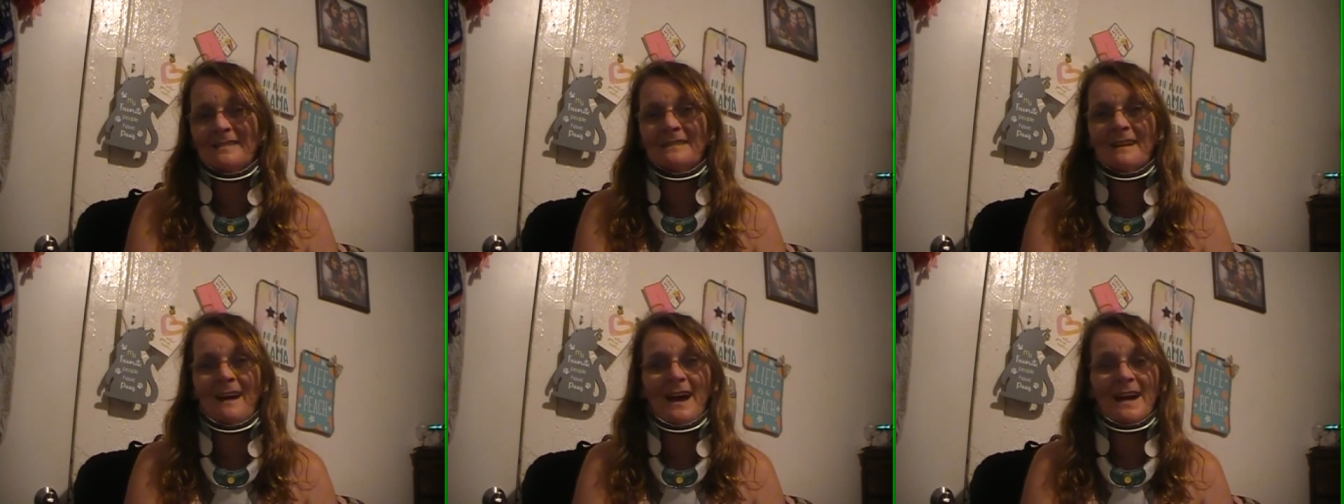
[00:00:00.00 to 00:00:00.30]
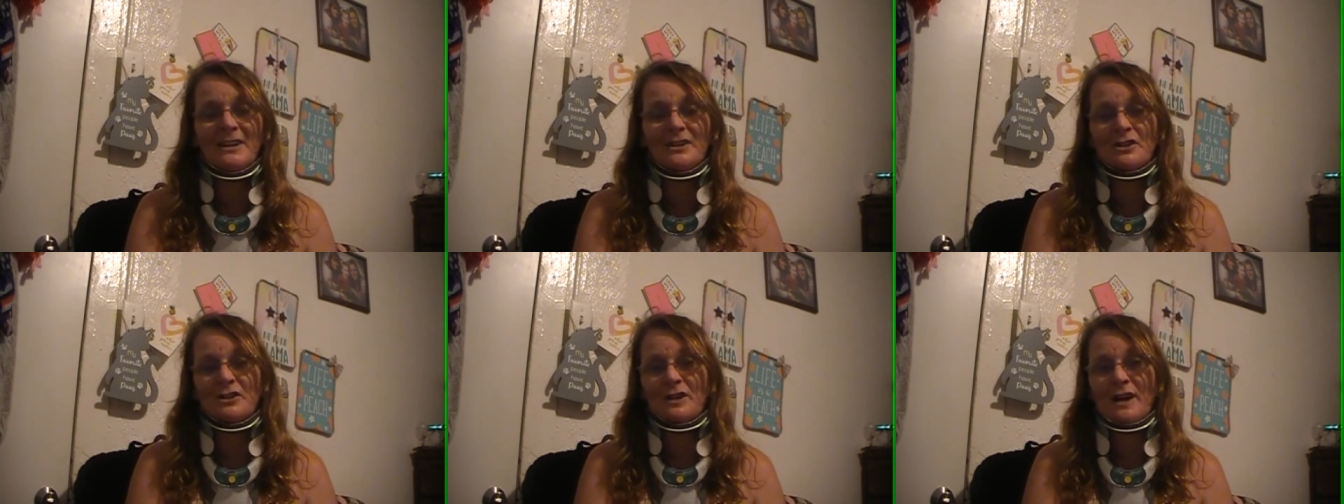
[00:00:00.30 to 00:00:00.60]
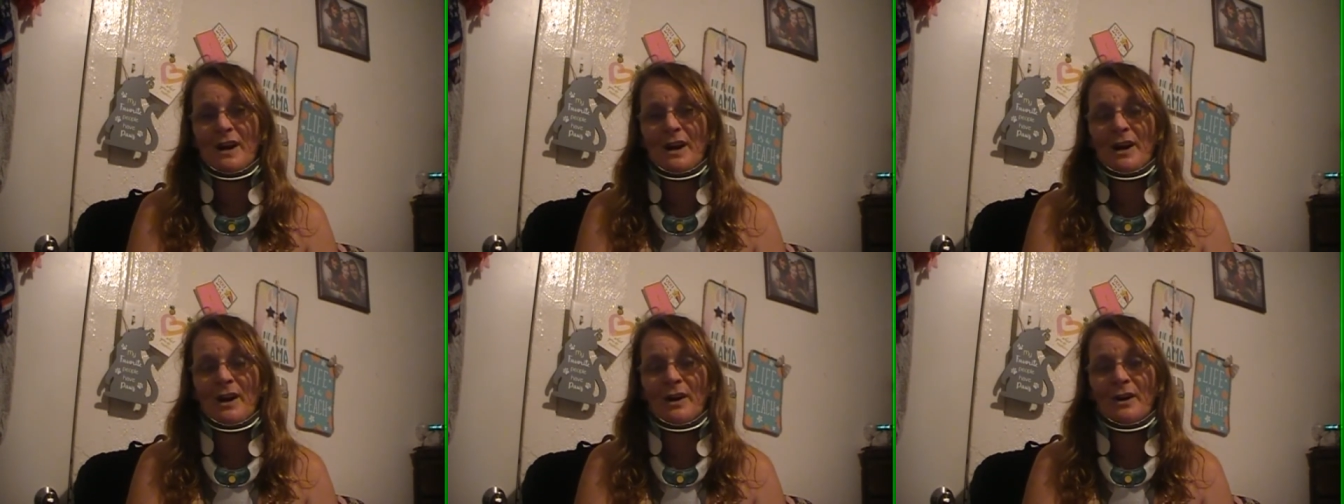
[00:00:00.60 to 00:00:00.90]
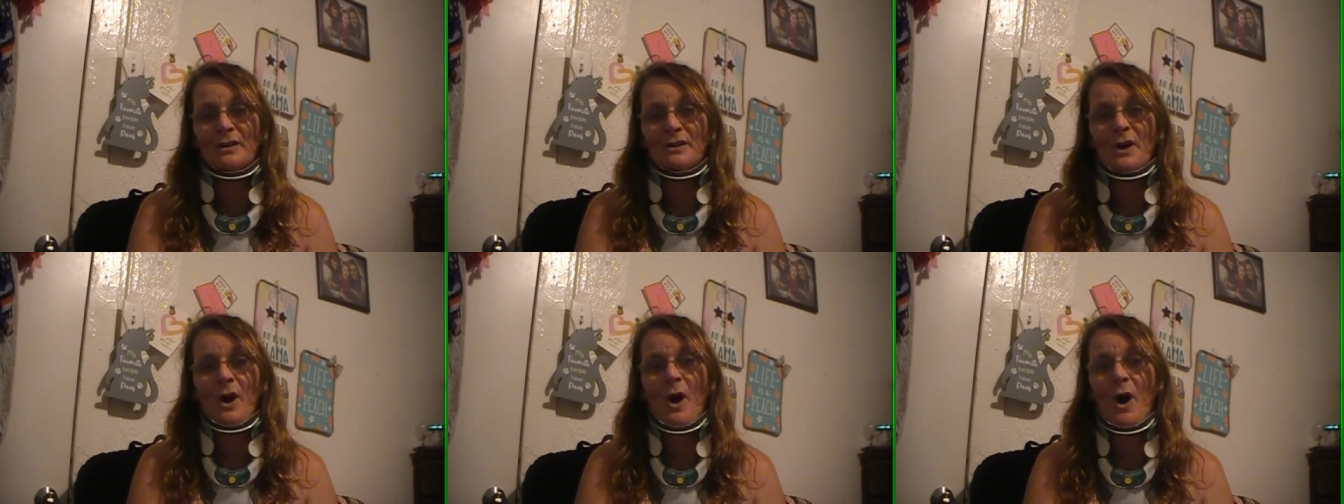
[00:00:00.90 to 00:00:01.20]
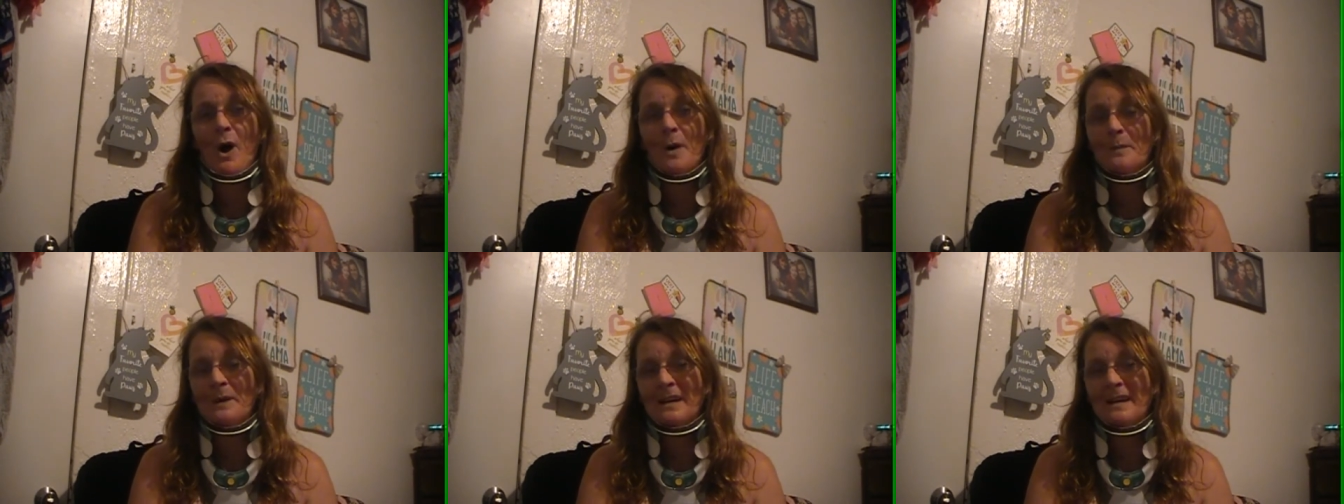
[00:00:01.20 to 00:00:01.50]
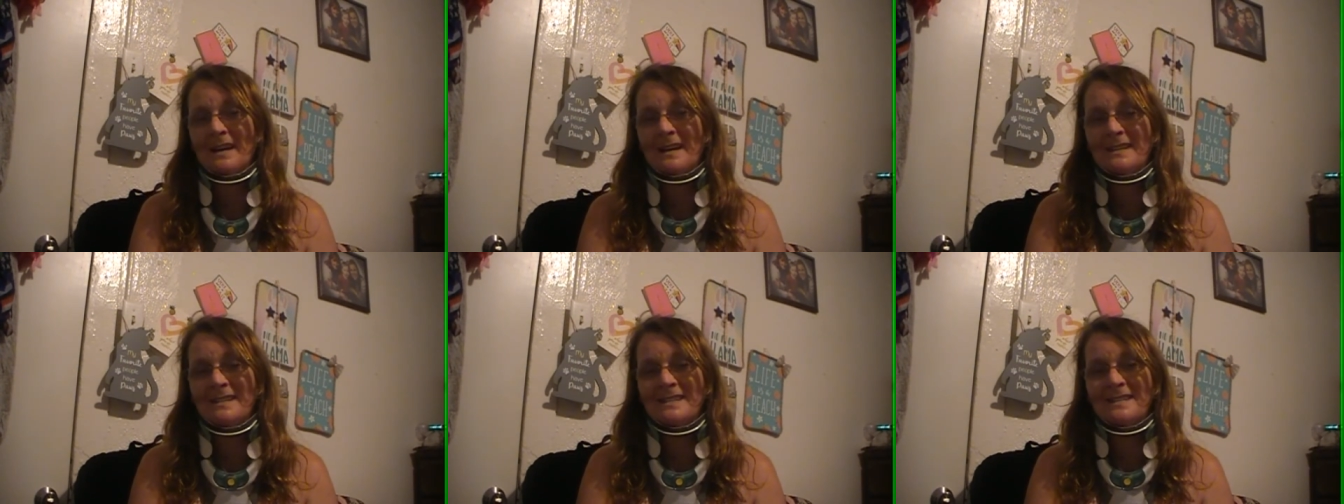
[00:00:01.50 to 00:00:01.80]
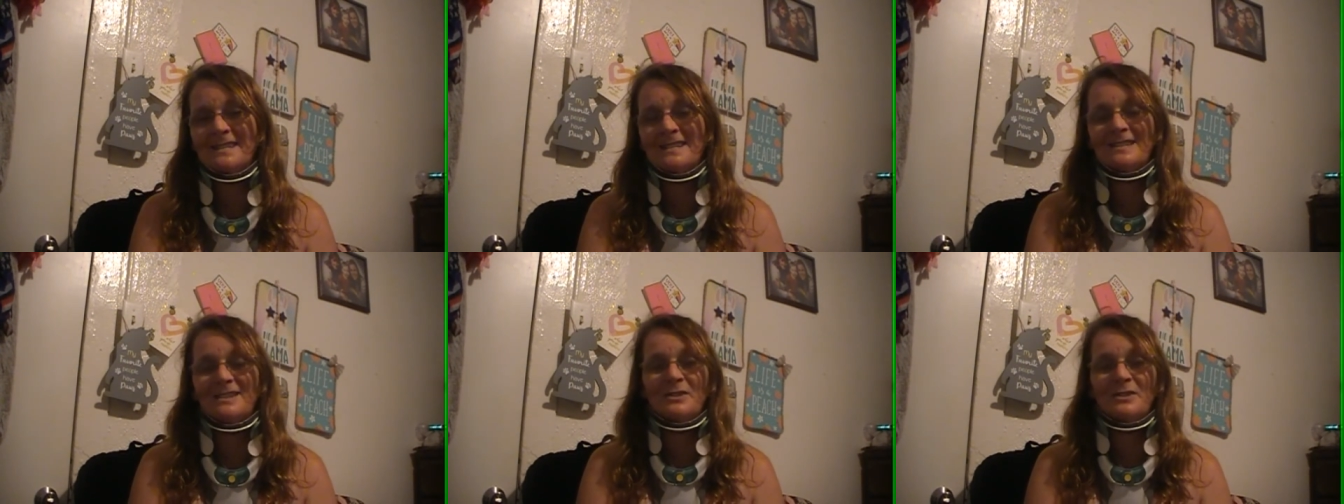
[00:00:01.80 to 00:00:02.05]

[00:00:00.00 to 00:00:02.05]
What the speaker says: like, share, comment.